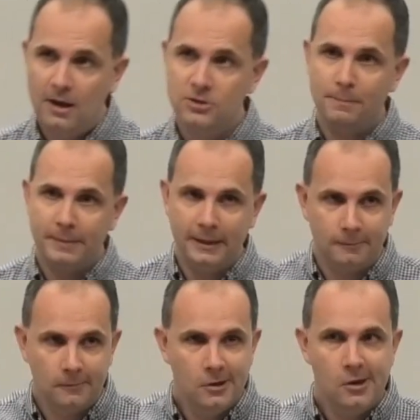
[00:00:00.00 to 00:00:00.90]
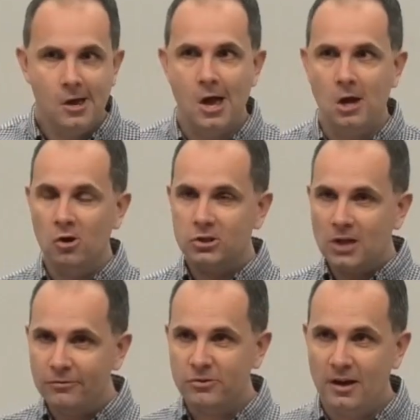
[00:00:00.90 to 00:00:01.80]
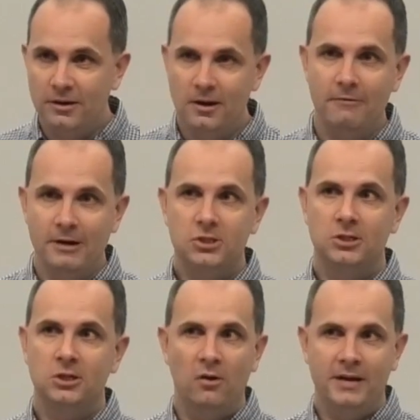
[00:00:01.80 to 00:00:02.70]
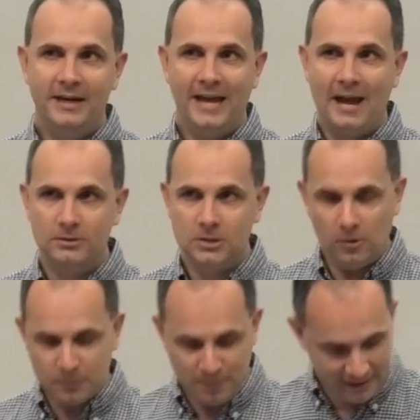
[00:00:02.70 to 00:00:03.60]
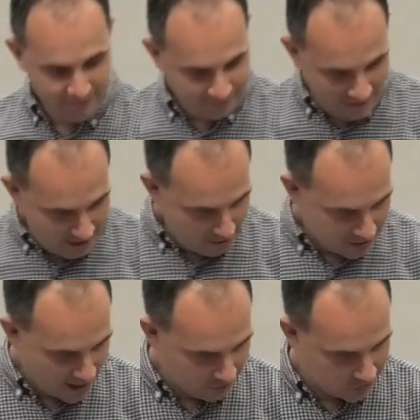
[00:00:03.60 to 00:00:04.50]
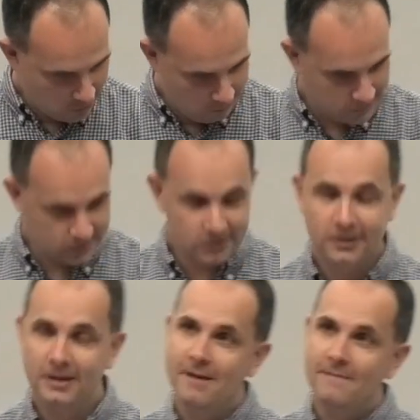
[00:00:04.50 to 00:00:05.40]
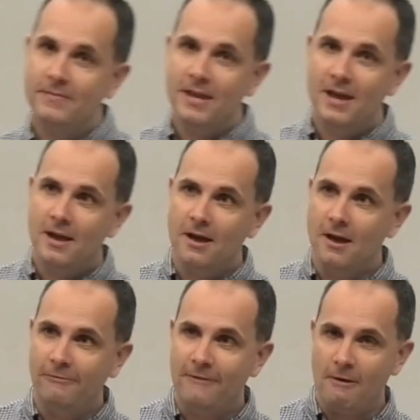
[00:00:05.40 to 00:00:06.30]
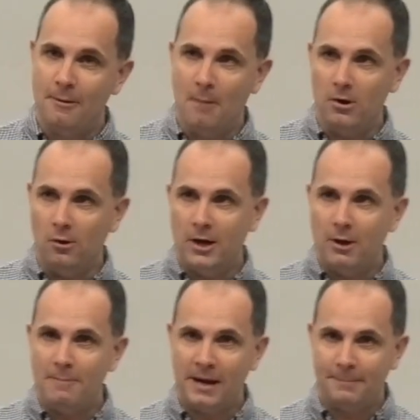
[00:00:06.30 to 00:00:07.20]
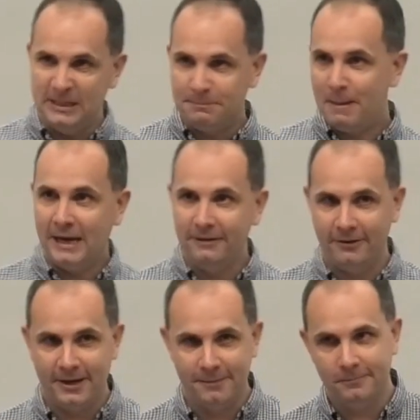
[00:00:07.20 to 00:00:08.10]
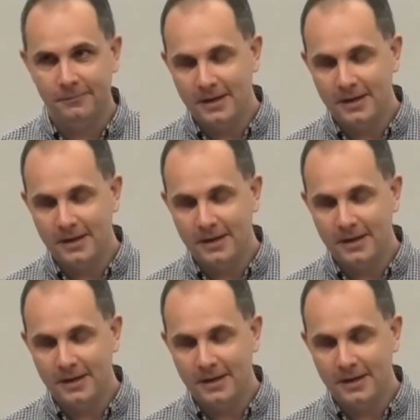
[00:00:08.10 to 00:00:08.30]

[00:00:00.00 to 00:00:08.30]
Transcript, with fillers: ends up being looked after and nourished, not in any household, but in Pharaoh's household. Pharaoh might not know about it, but he's paying for him